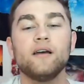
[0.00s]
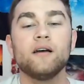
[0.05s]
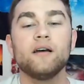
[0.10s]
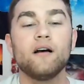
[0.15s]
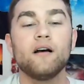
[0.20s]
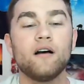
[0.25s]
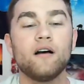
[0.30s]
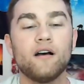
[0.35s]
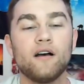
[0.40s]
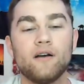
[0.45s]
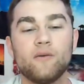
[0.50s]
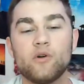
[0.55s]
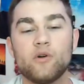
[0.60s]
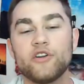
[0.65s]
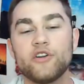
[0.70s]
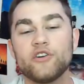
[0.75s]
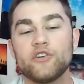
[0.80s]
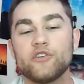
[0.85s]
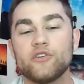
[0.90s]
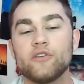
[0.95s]
What
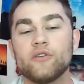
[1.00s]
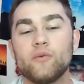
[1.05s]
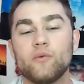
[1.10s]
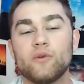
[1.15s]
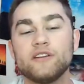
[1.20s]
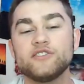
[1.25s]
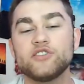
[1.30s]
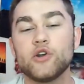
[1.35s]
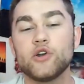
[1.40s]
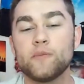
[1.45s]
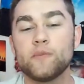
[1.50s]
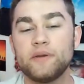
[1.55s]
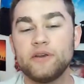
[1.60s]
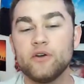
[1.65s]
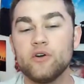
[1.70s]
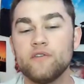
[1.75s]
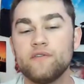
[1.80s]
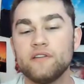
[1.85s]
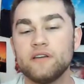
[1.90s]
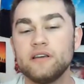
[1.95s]
is your
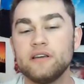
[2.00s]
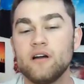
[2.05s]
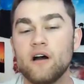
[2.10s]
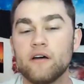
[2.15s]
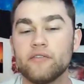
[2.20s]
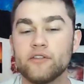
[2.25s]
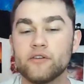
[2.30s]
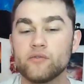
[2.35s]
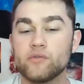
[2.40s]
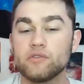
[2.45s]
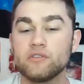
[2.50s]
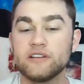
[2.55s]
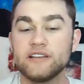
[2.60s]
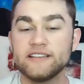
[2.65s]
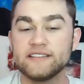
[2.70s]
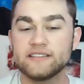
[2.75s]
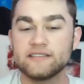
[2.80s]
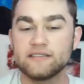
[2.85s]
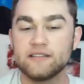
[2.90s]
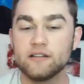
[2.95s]
POV on the
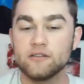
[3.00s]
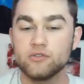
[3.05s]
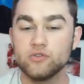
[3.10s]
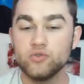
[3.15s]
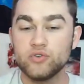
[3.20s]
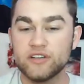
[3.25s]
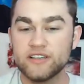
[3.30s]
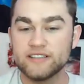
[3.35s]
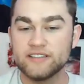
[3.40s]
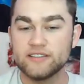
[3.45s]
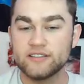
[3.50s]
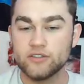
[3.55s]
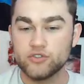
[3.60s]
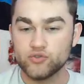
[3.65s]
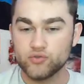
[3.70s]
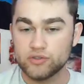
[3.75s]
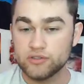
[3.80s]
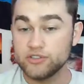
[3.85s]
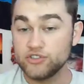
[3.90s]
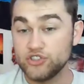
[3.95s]
Lucas
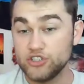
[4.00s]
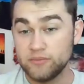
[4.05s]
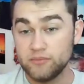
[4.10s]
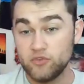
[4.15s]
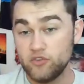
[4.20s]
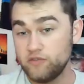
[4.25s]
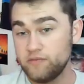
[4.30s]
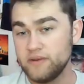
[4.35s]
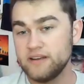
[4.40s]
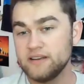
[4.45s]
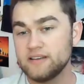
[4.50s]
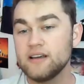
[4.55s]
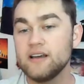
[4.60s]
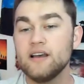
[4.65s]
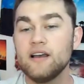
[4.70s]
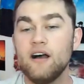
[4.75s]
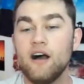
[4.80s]
trilogy movement?